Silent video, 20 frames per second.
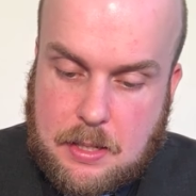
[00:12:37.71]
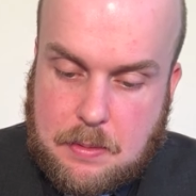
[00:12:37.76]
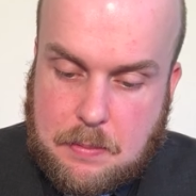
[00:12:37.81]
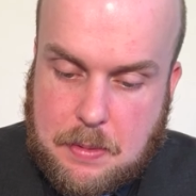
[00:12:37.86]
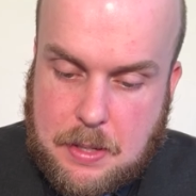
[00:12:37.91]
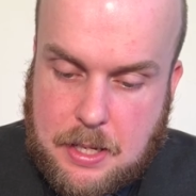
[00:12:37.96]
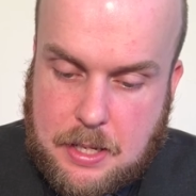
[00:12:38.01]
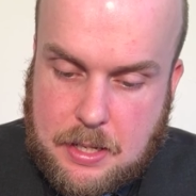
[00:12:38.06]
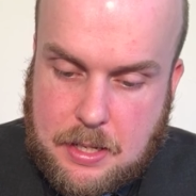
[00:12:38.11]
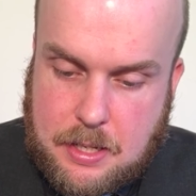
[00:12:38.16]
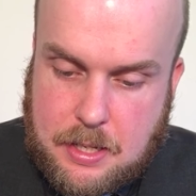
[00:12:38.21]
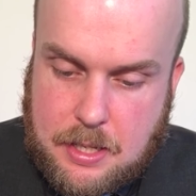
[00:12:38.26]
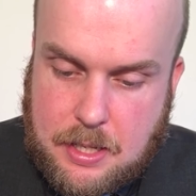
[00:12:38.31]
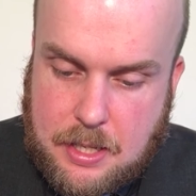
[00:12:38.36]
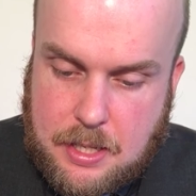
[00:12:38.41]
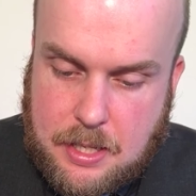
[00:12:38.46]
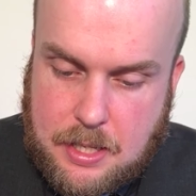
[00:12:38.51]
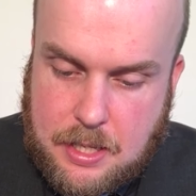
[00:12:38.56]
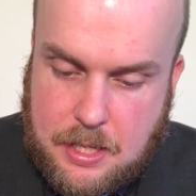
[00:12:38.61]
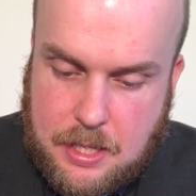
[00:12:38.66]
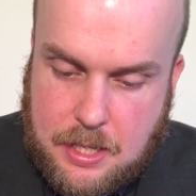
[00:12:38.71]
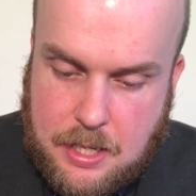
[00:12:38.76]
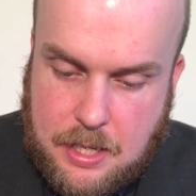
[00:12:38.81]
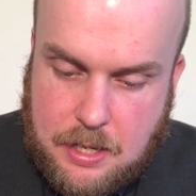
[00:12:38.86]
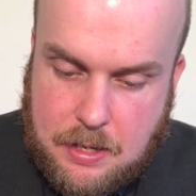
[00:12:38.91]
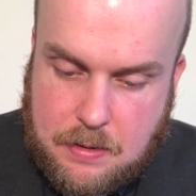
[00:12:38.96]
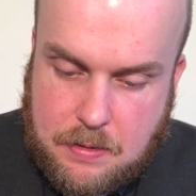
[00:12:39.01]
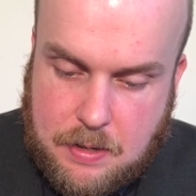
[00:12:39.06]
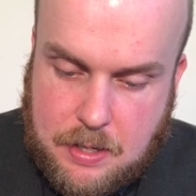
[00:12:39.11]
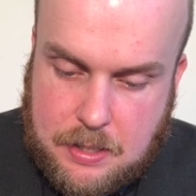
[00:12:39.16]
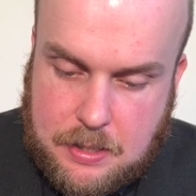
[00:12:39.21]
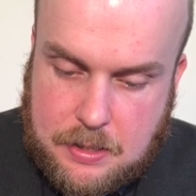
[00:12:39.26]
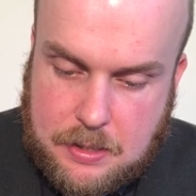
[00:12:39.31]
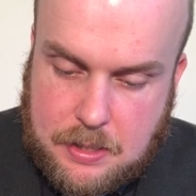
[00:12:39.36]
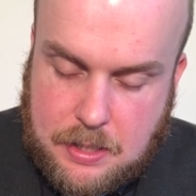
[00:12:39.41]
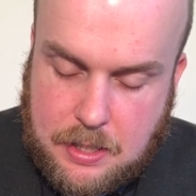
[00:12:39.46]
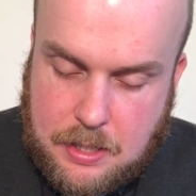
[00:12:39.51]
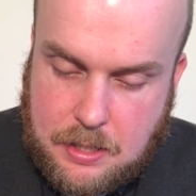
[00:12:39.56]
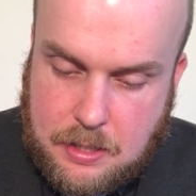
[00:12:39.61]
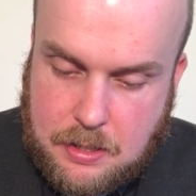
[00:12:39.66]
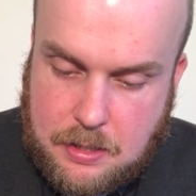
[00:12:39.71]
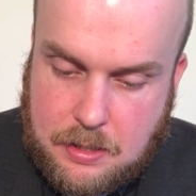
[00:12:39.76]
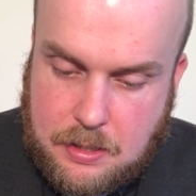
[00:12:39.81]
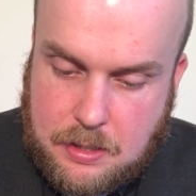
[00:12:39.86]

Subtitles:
about here, I'd say.